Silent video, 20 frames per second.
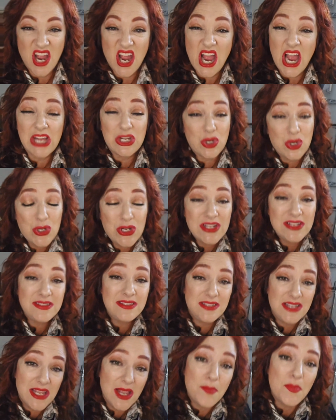I couldn't
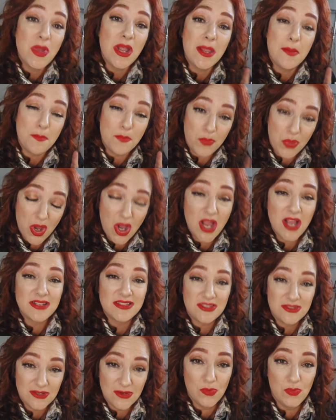stand my boss
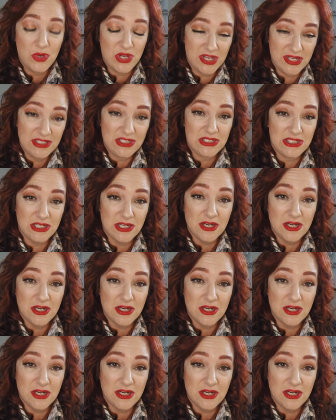so much